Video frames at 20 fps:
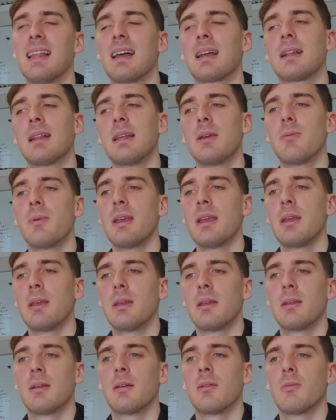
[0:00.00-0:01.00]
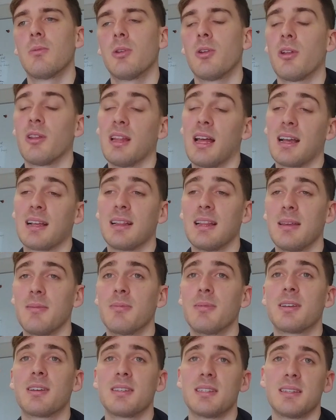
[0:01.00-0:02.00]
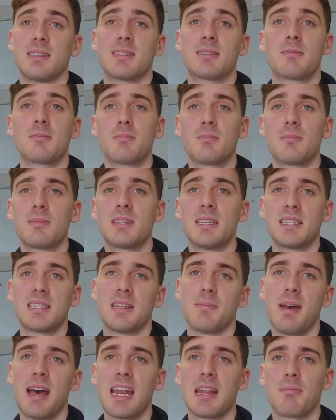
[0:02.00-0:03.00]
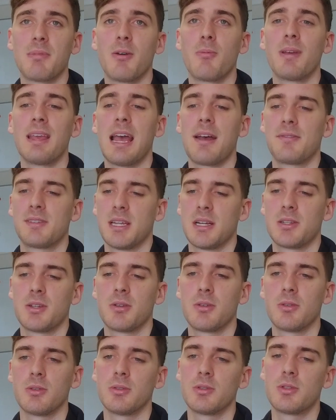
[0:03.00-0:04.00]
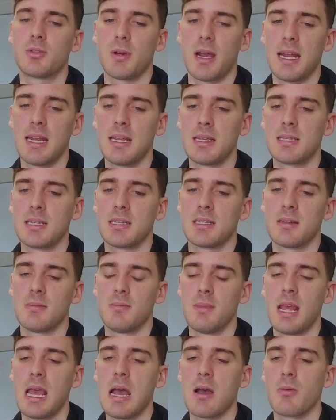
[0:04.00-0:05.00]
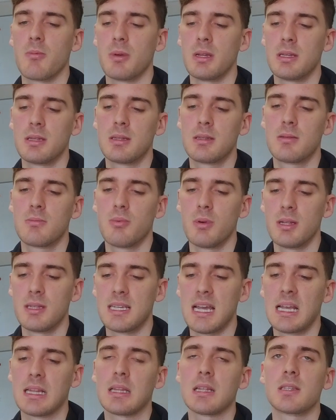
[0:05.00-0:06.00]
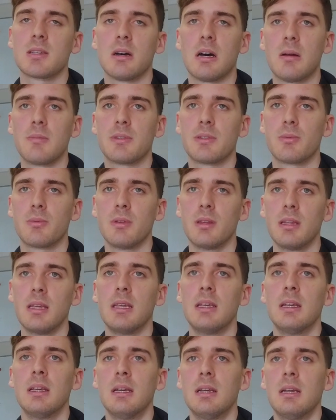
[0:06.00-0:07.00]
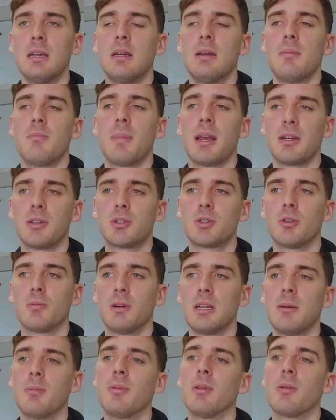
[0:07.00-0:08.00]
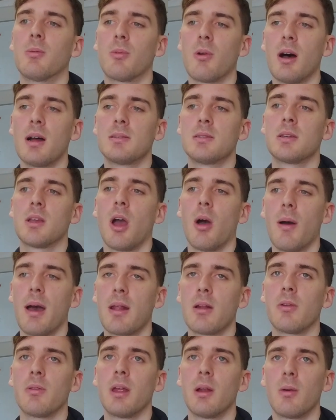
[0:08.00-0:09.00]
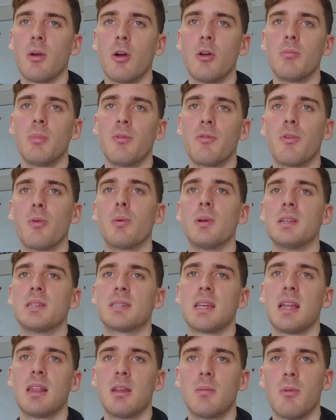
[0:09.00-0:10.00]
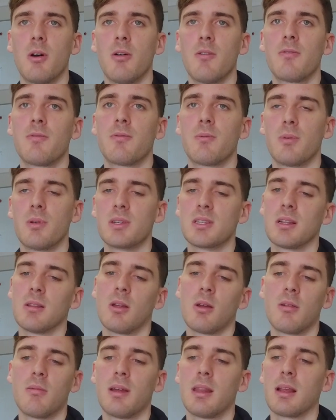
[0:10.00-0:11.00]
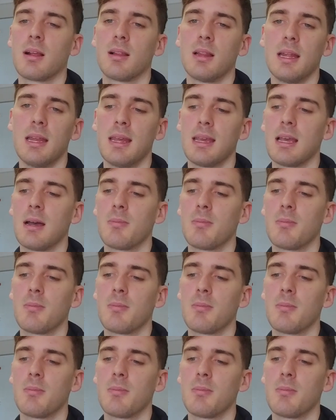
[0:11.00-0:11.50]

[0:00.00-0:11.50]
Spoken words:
luckily not luckily because it's systematic, but we have such a good training system now, and we take the time to really make sure people are right to go out on their own before we send them off. Whereas a lot of other cleaning